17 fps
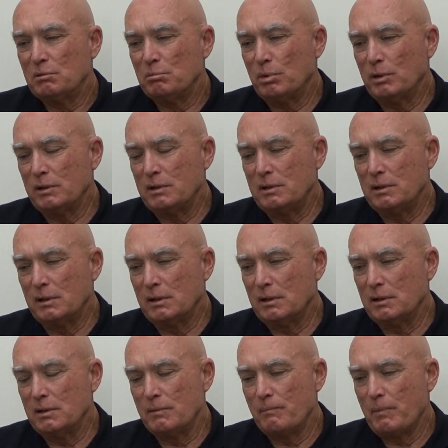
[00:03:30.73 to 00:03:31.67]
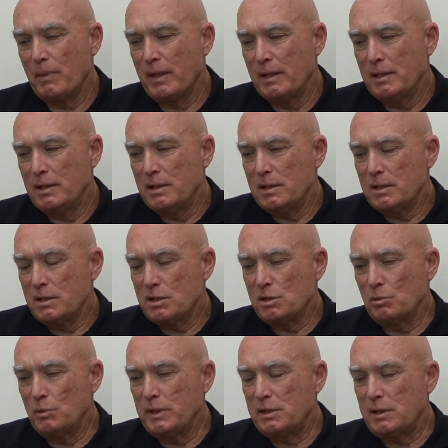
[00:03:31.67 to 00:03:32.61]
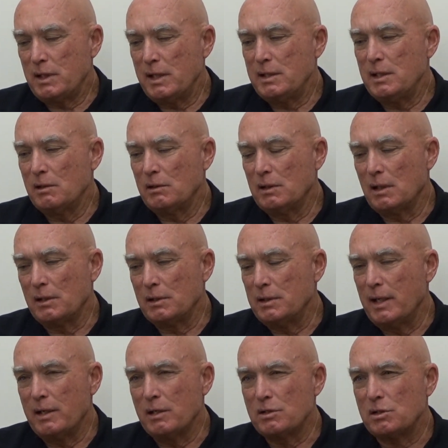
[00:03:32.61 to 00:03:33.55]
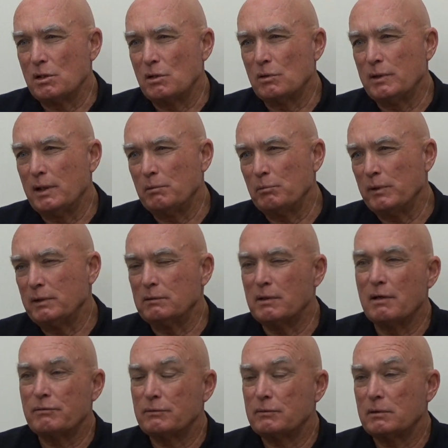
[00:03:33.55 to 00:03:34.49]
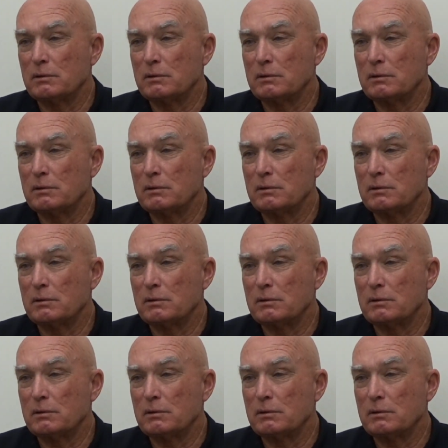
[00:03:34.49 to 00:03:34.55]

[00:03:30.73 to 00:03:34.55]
But, but uh, so we stayed there another day or so, and then we left